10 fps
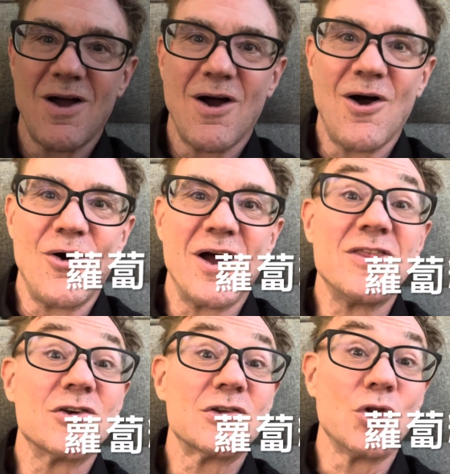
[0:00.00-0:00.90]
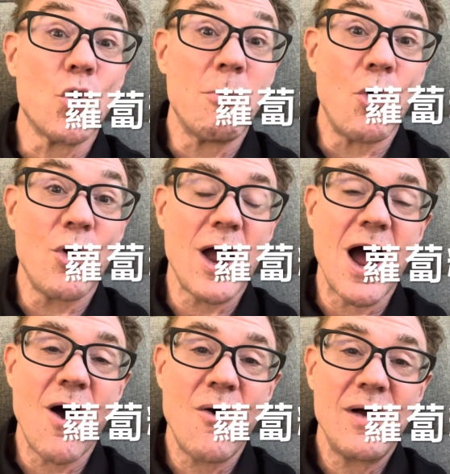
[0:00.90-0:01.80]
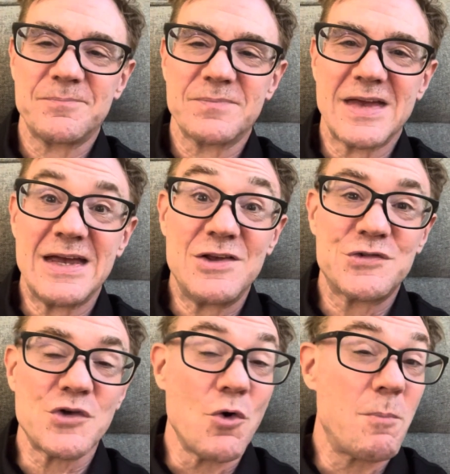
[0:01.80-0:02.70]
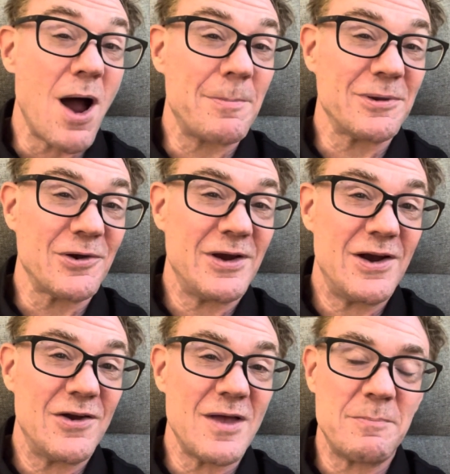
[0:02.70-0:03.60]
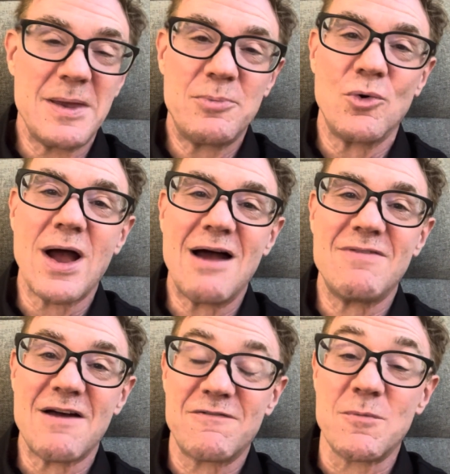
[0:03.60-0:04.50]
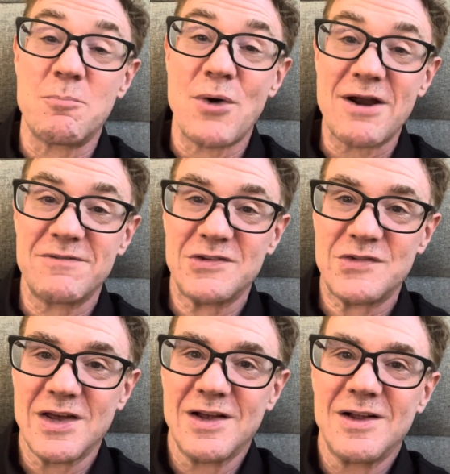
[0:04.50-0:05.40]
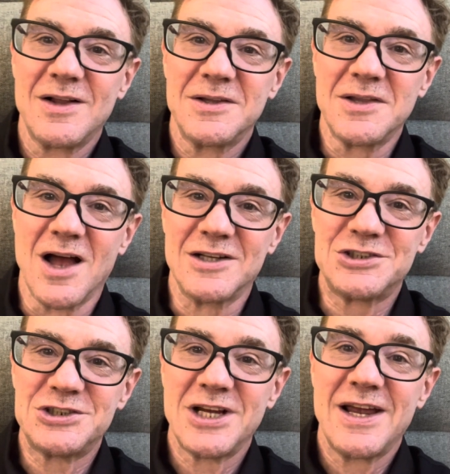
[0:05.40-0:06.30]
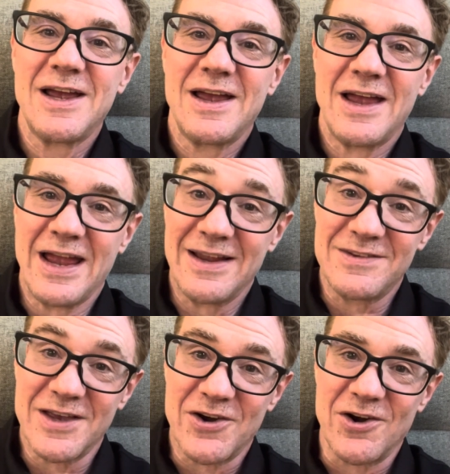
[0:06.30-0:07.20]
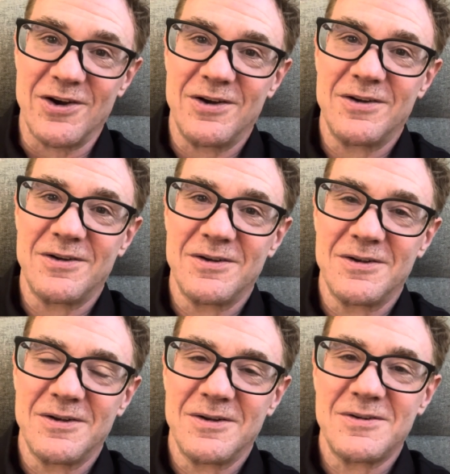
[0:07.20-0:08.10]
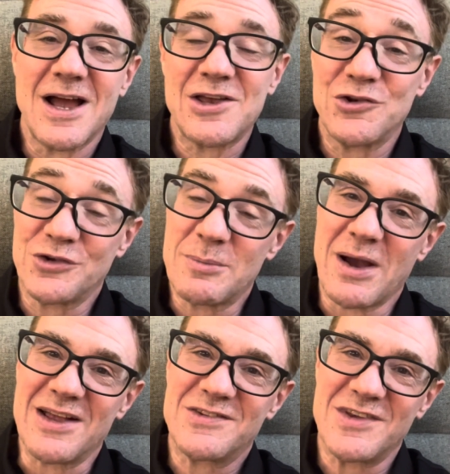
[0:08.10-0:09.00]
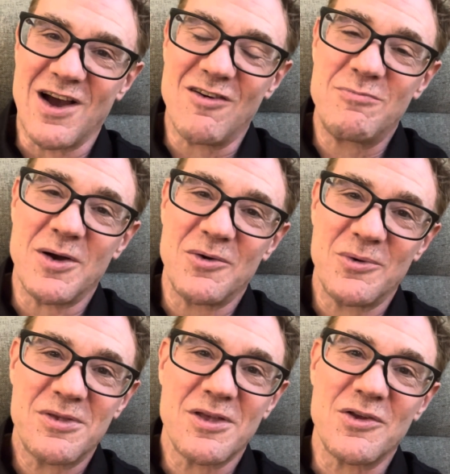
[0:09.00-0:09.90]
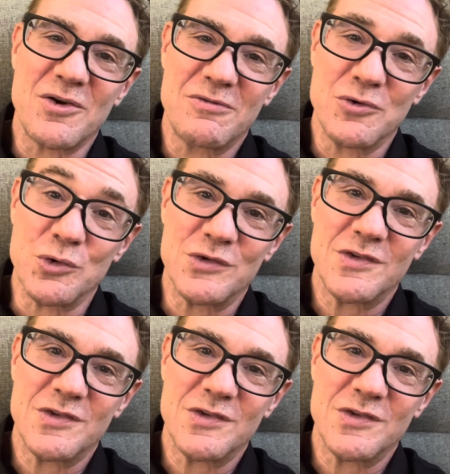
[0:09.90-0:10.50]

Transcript: Oh, and there's lobogao. It is so popular here that people will have that for breakfast, lunch, and dinner. Not usually by itself, but with other foods.